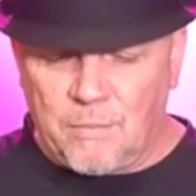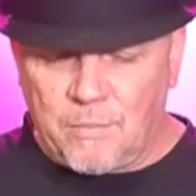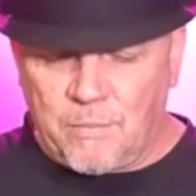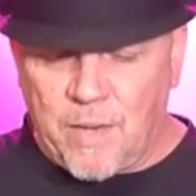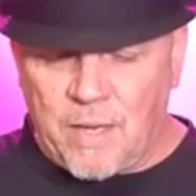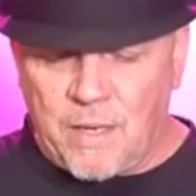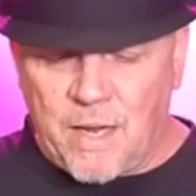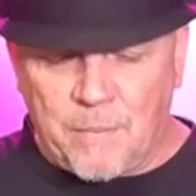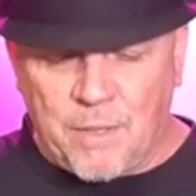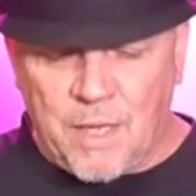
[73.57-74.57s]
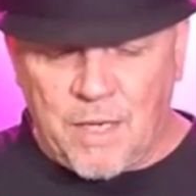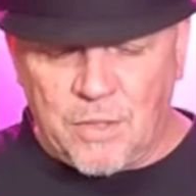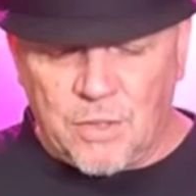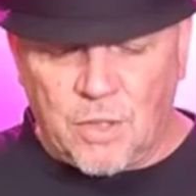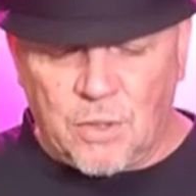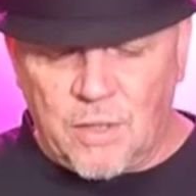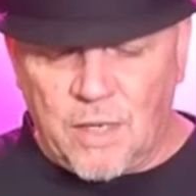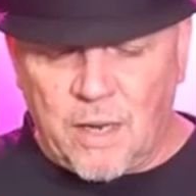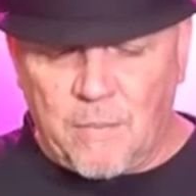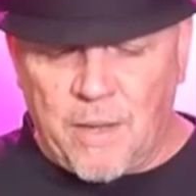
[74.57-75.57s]
patent applications,
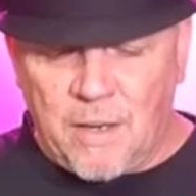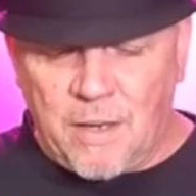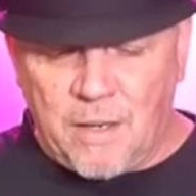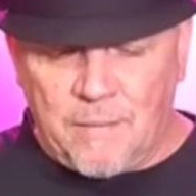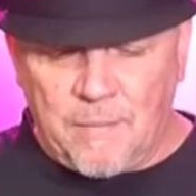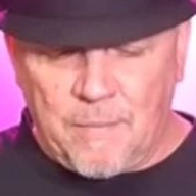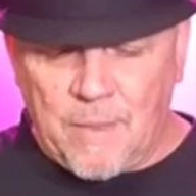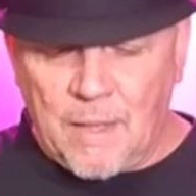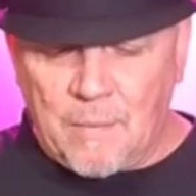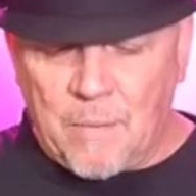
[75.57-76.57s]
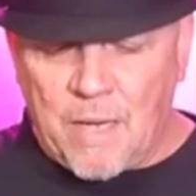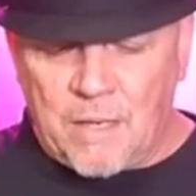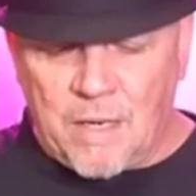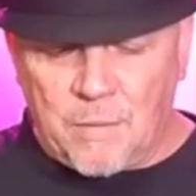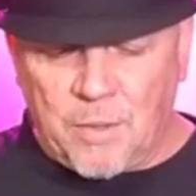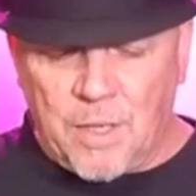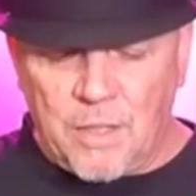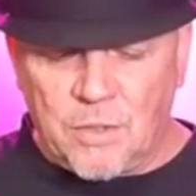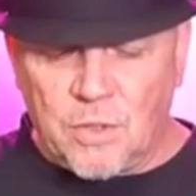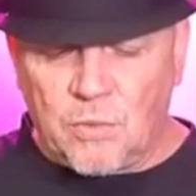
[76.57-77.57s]
39 pending patent
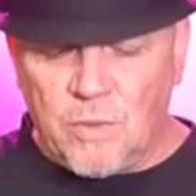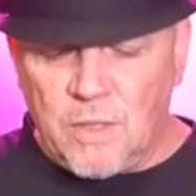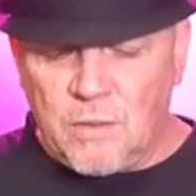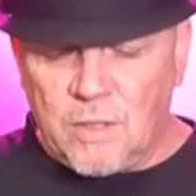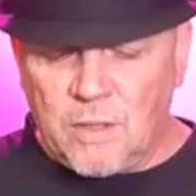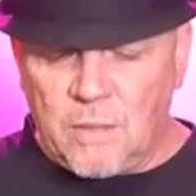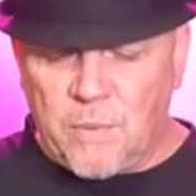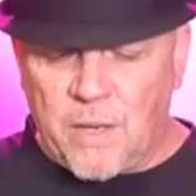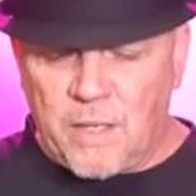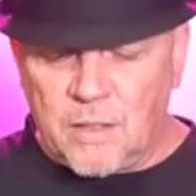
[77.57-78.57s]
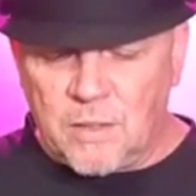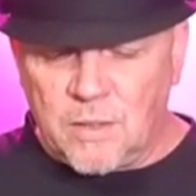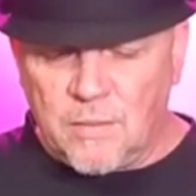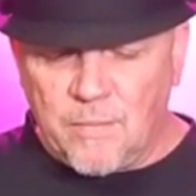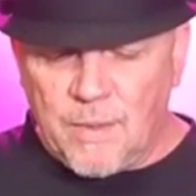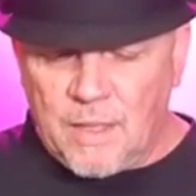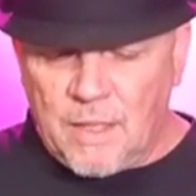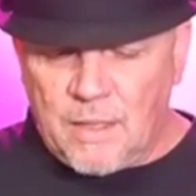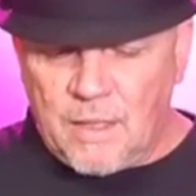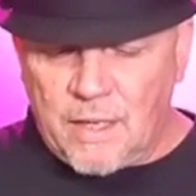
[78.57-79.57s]
applications, 3 utility patents
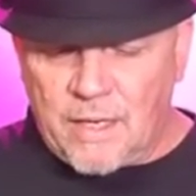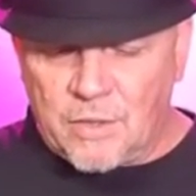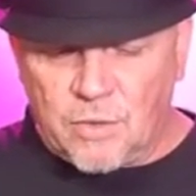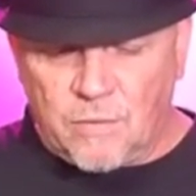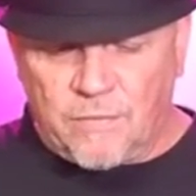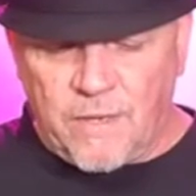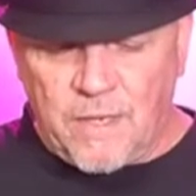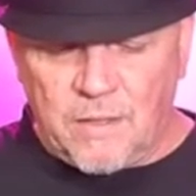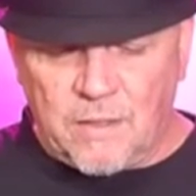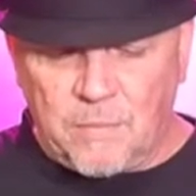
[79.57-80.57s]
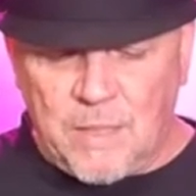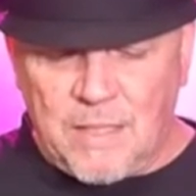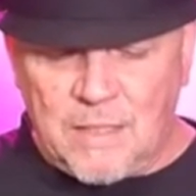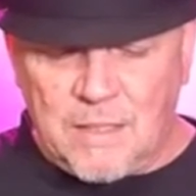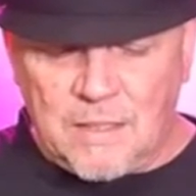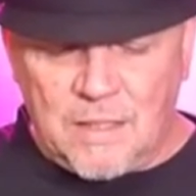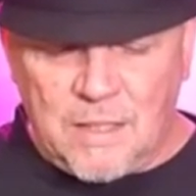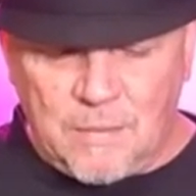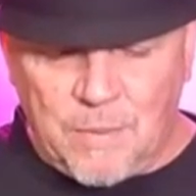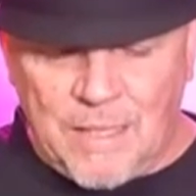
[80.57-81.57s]
in the national phase,
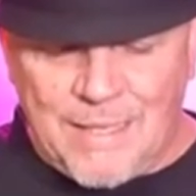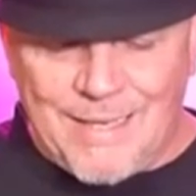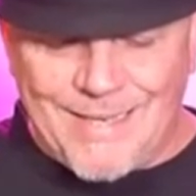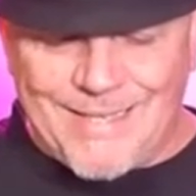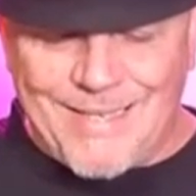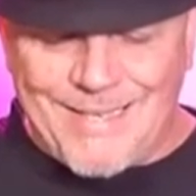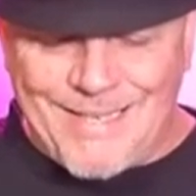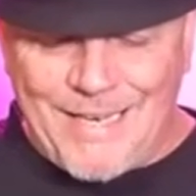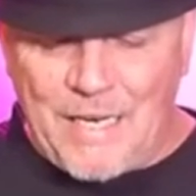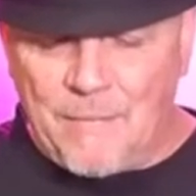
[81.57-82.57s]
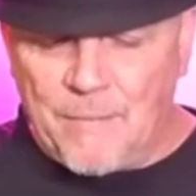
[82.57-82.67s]
PTC, PCT,